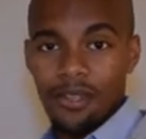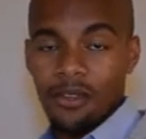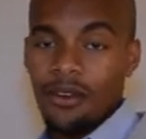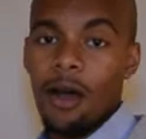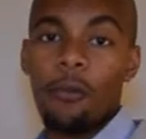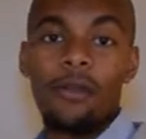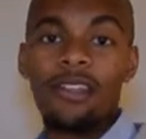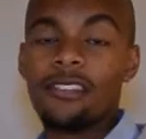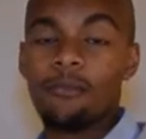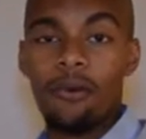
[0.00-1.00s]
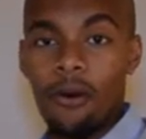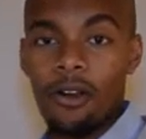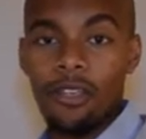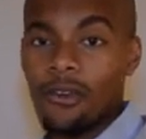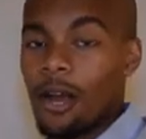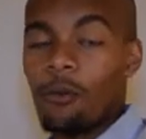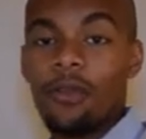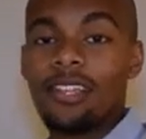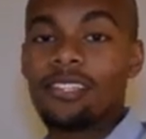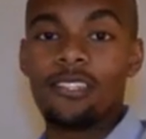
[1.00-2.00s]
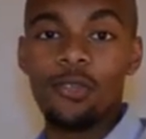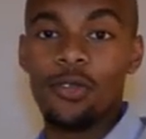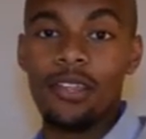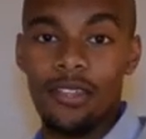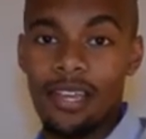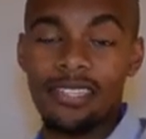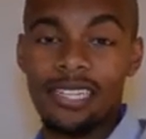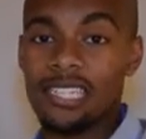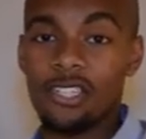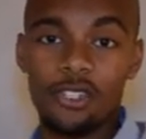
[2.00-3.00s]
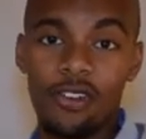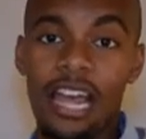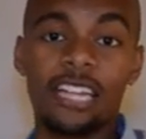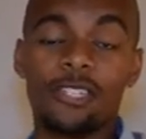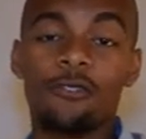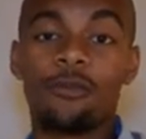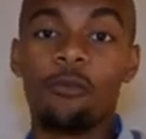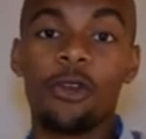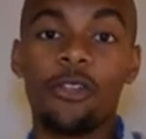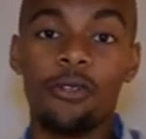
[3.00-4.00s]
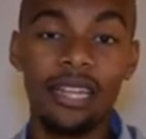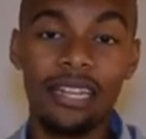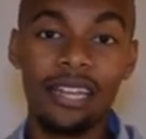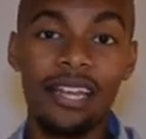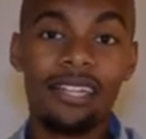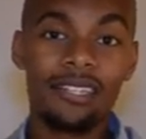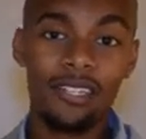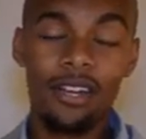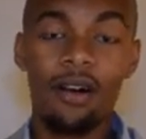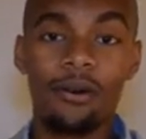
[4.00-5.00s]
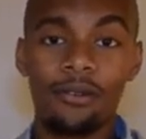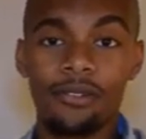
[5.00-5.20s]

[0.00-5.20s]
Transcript: You're not willing to party. You're not willing to do the things that distract you from where you need to go.